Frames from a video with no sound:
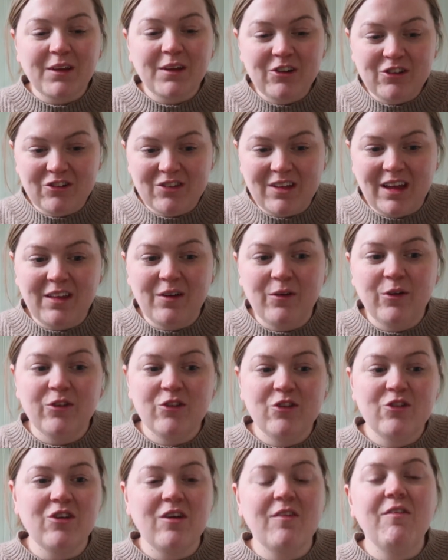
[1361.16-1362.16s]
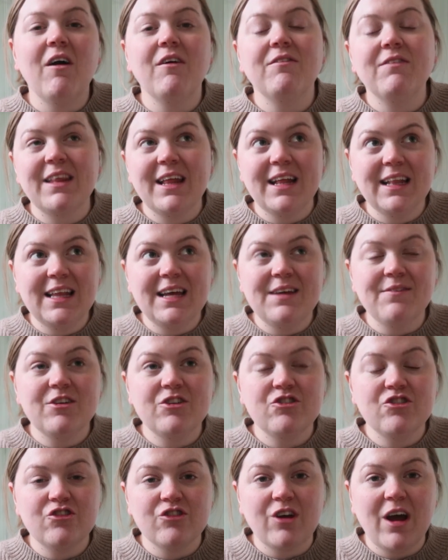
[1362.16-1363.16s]
just get all the stuff off and then leave it
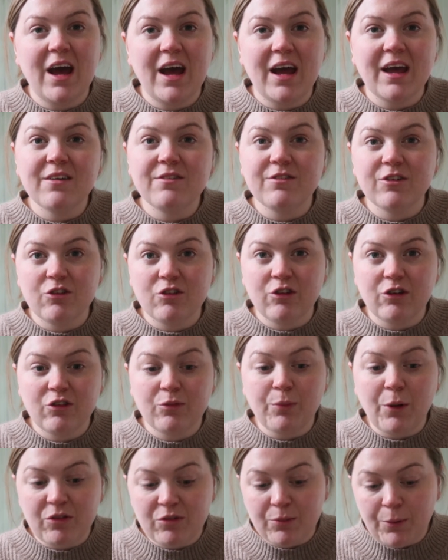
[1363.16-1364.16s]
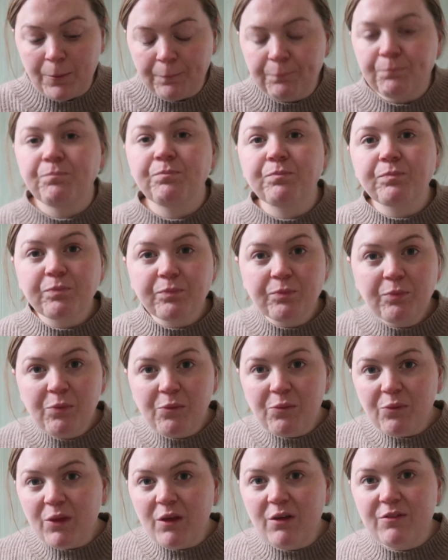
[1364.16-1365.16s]
to dry for as long as possible.
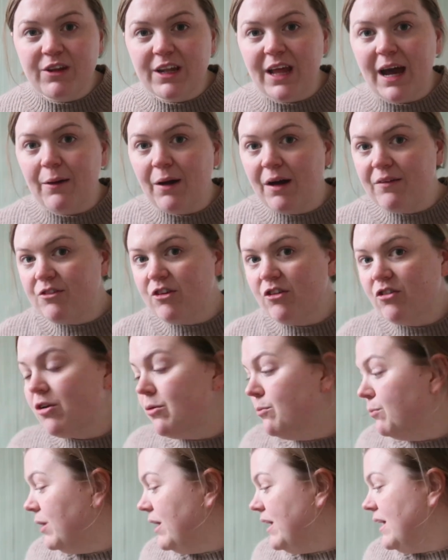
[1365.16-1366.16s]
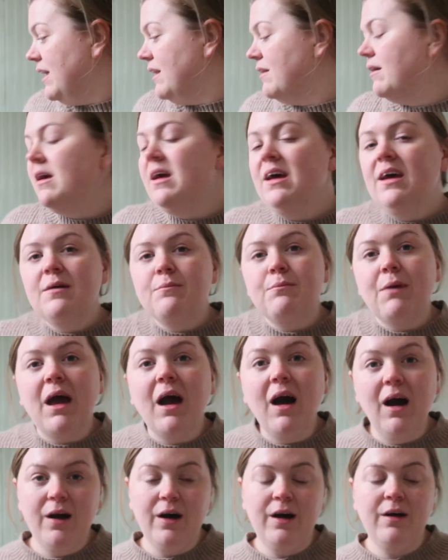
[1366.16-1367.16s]
For now, I've just completed my
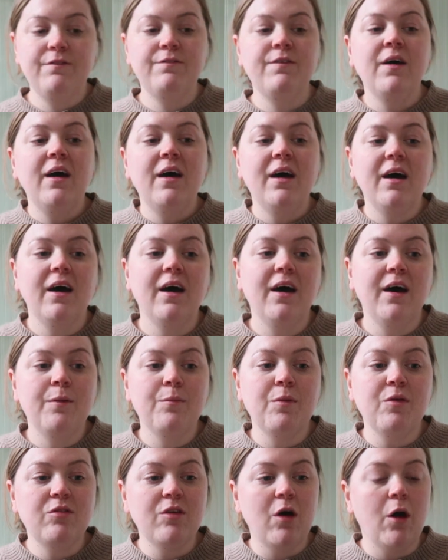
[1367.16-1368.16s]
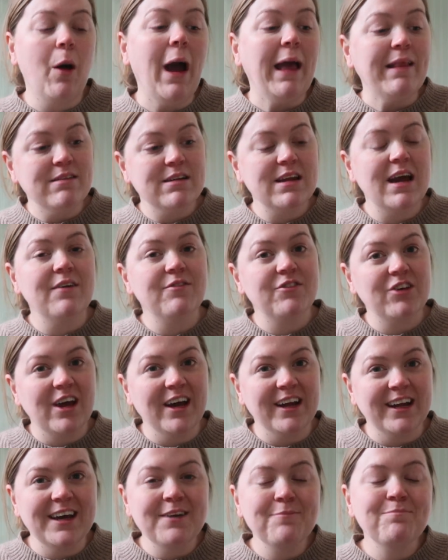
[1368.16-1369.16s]
half, so I did have to
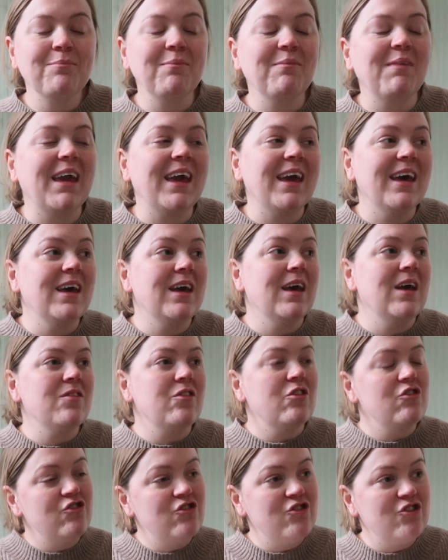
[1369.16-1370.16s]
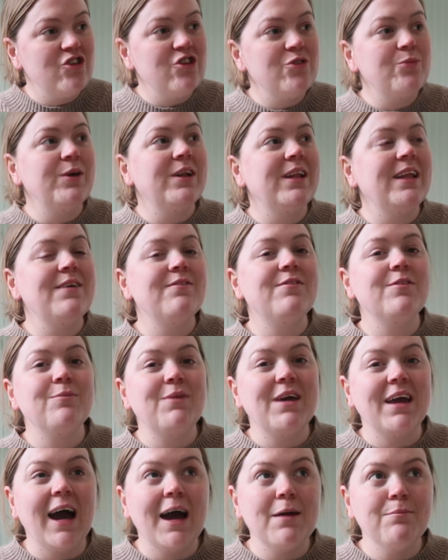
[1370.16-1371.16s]
cut it because stupidly for
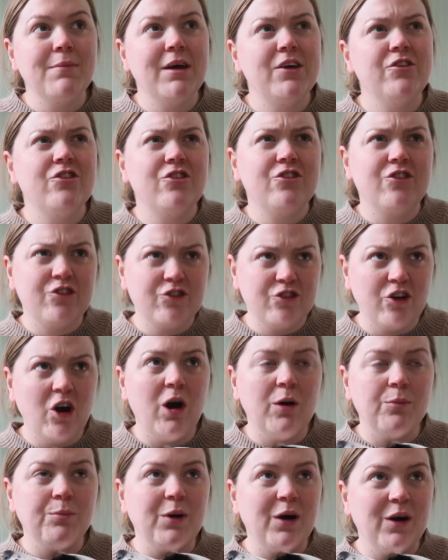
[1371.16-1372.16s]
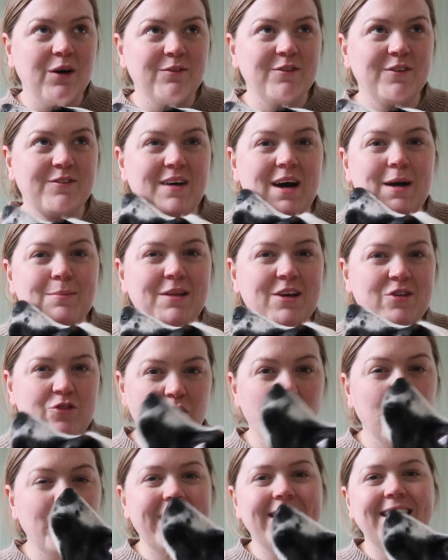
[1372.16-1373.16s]
me, I measured the top of the fireplace,
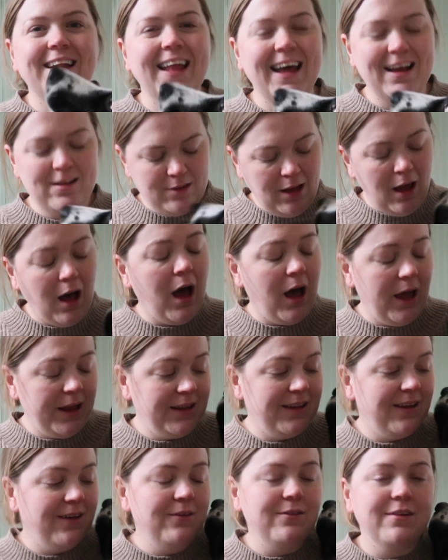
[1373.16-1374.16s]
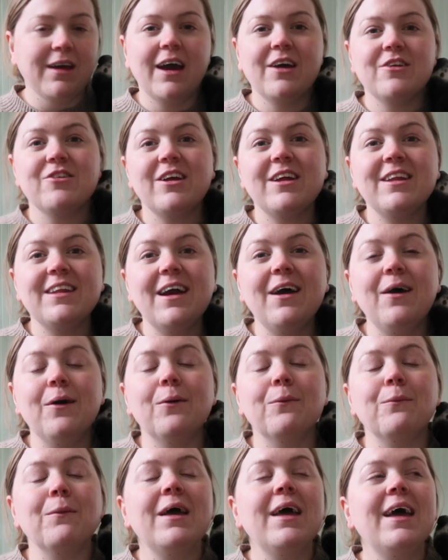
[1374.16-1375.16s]
not where the legs are. I know, Dash, I
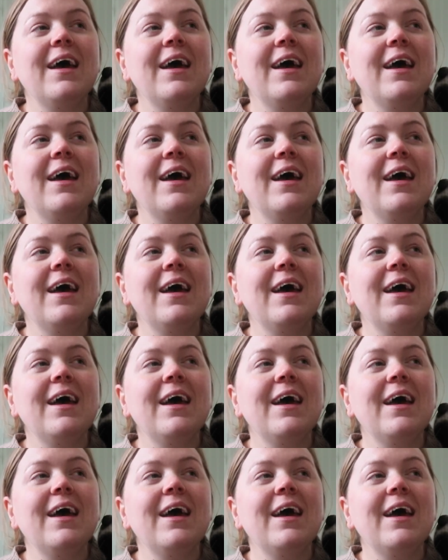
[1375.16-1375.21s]
know.